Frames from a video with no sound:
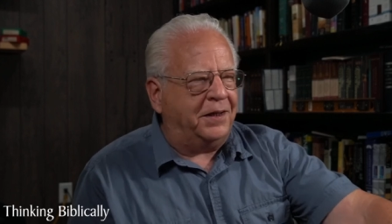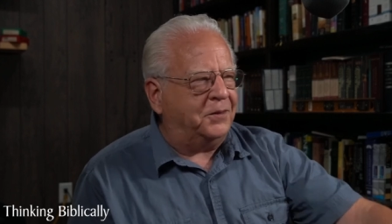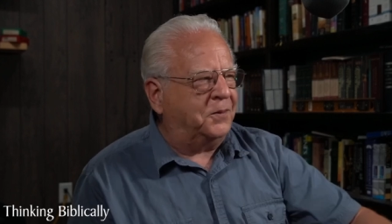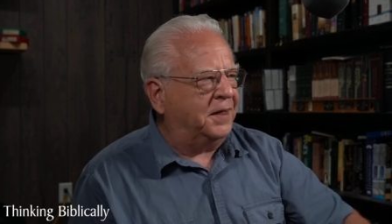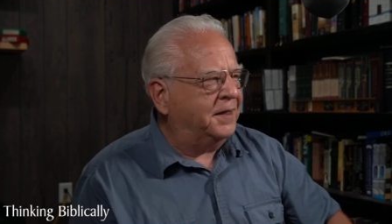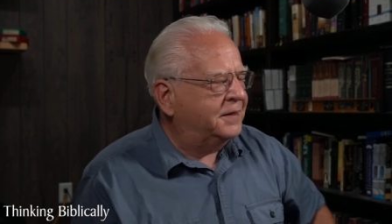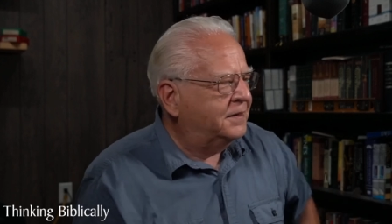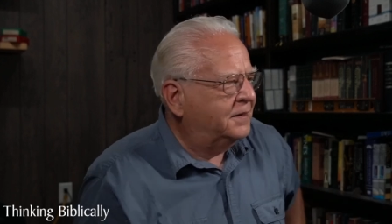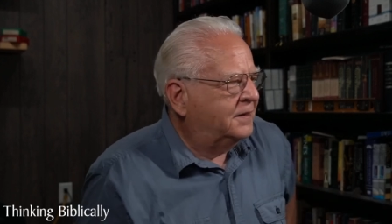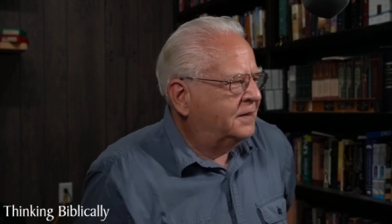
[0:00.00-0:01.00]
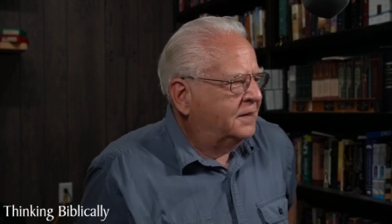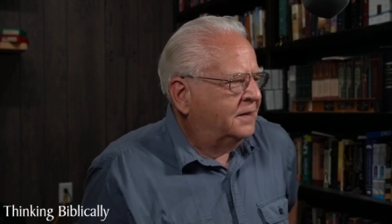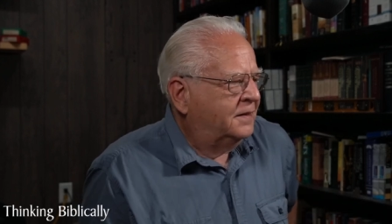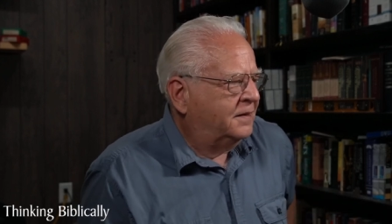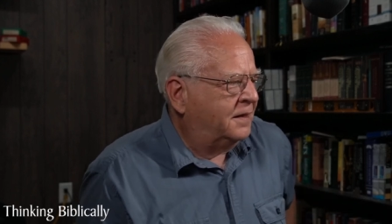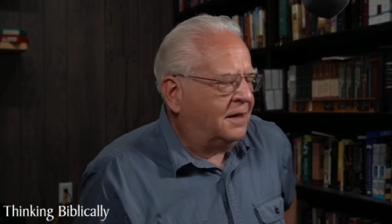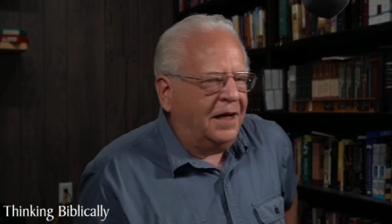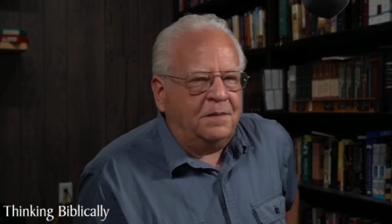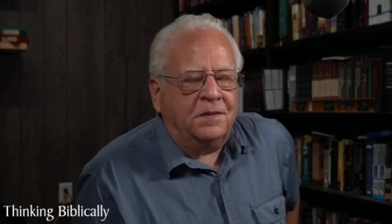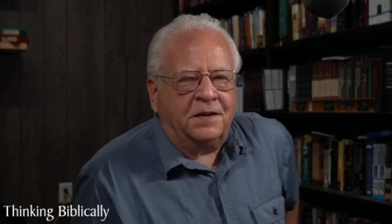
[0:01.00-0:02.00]
by the way.
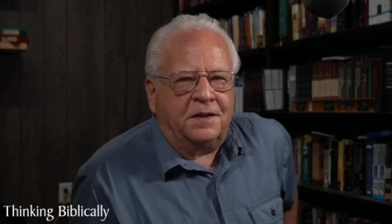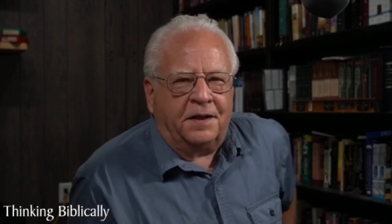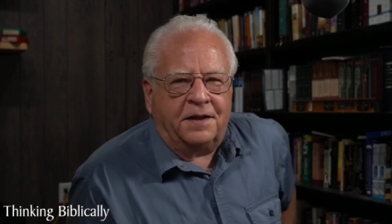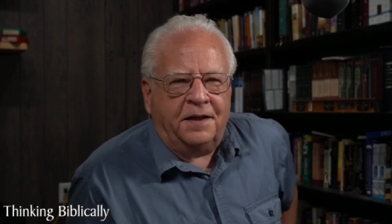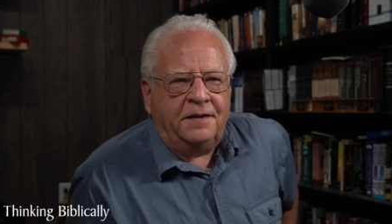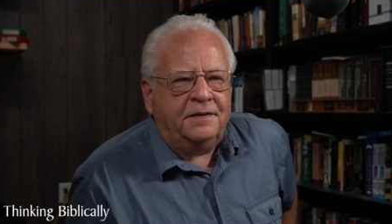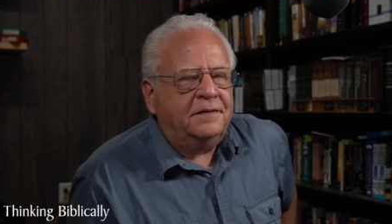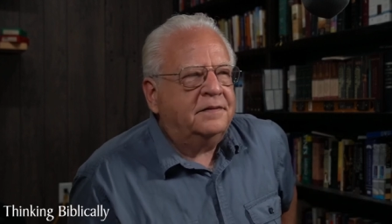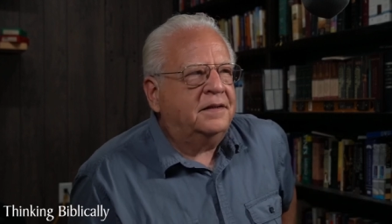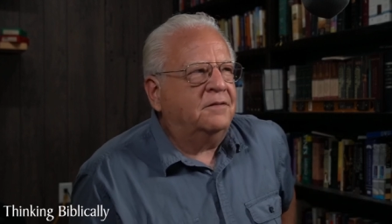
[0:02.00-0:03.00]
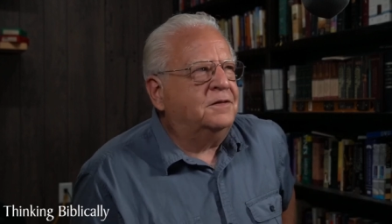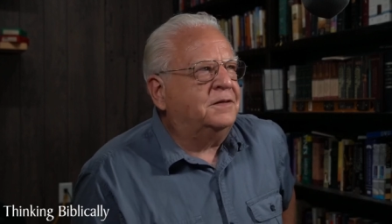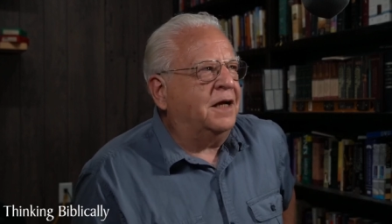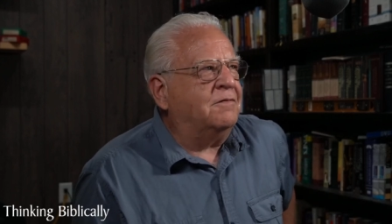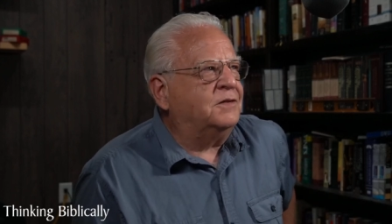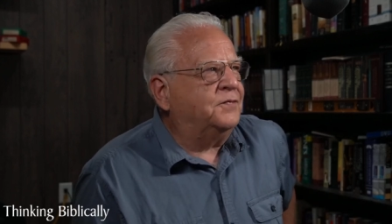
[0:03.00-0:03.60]
Enlightenment thinking. It was that was